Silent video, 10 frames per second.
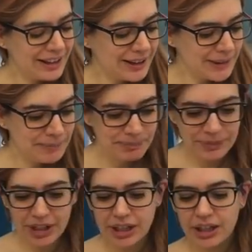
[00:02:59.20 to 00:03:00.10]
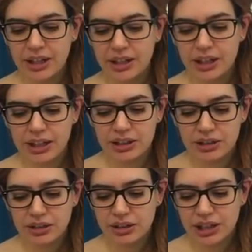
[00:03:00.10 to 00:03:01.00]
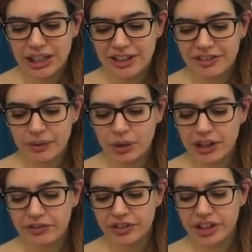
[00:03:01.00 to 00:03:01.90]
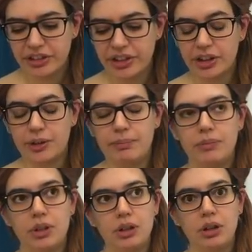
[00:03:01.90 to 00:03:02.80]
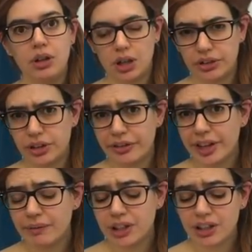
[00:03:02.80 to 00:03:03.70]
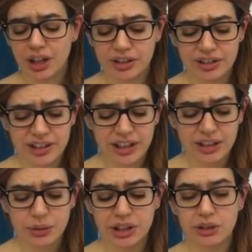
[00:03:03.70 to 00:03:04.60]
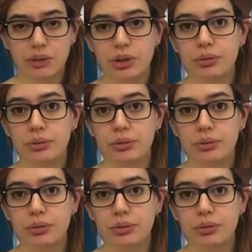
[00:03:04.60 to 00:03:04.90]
Um, in Les Fables de la Fontaine, there are a lot of them, and honestly, when I went